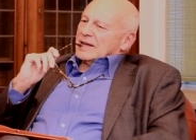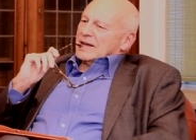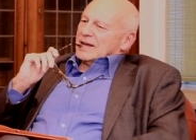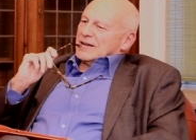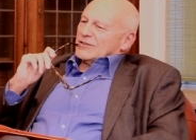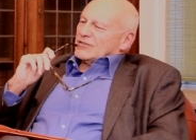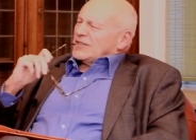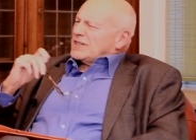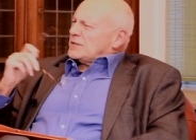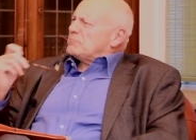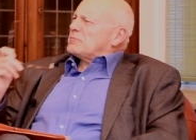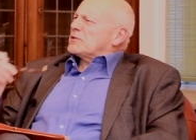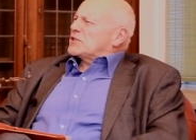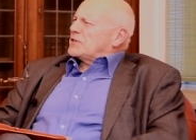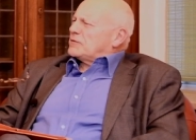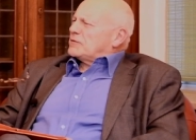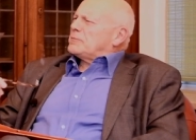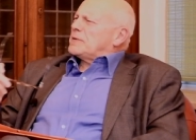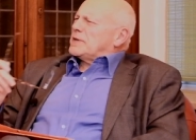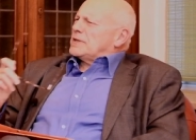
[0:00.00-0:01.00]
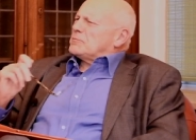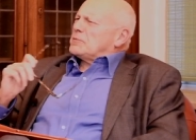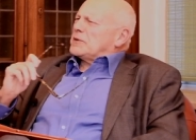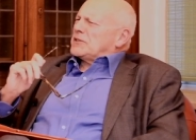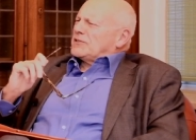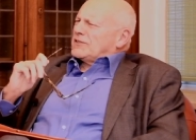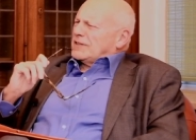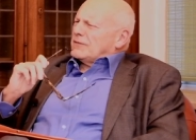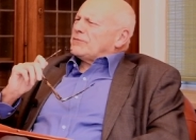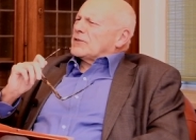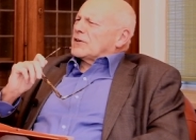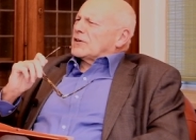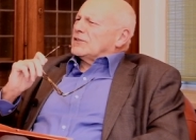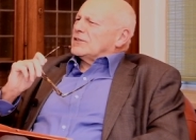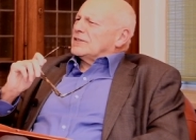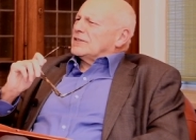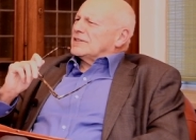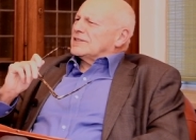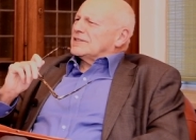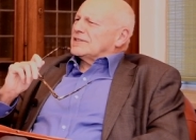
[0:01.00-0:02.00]
Uh, this must have been a bit
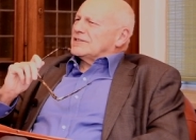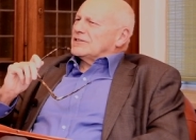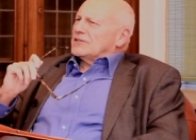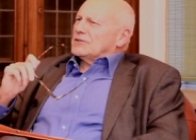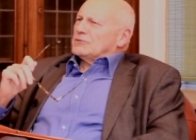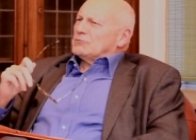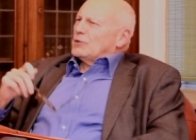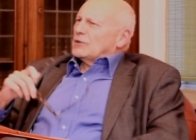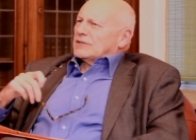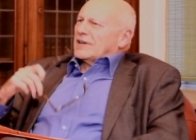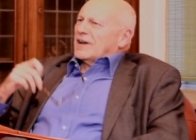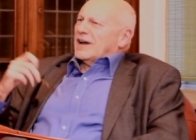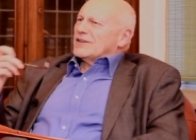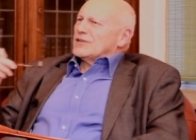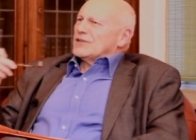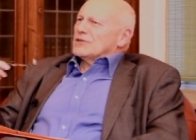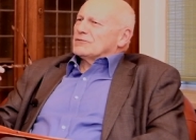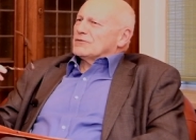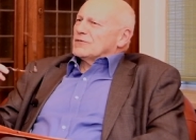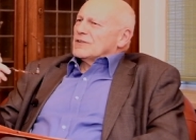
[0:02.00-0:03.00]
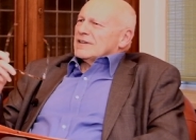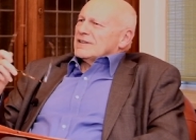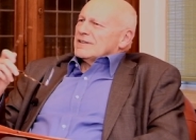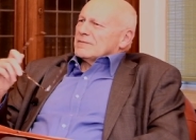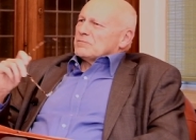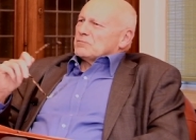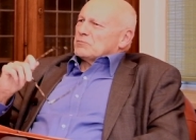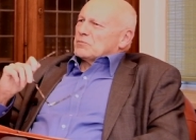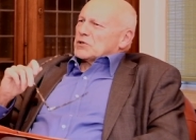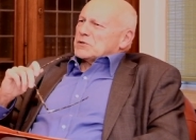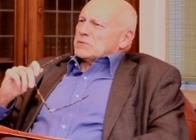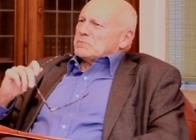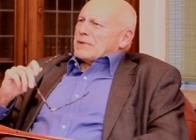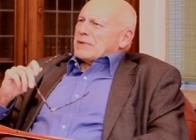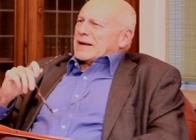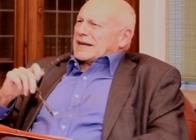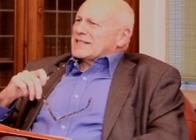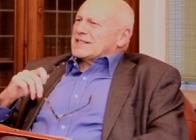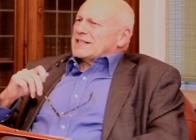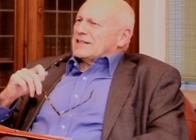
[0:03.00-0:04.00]
difficult. And uh, what kind of
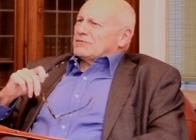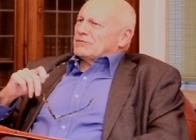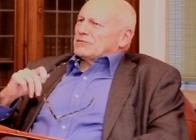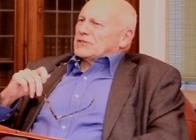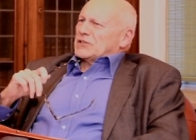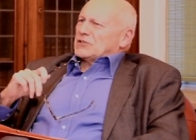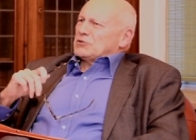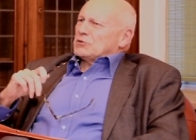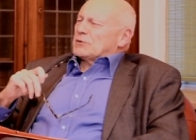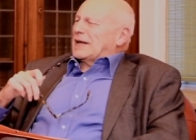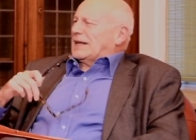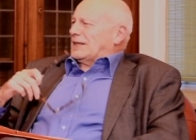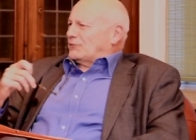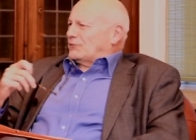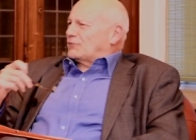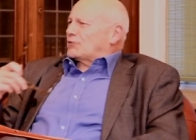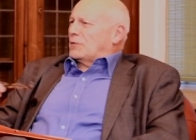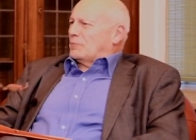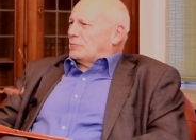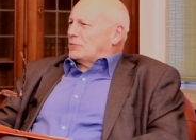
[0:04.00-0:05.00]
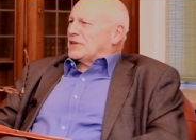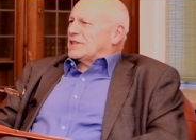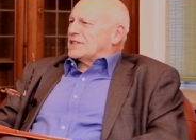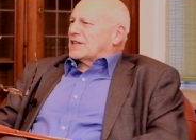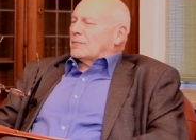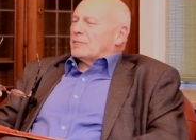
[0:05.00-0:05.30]
perspective did you get from this?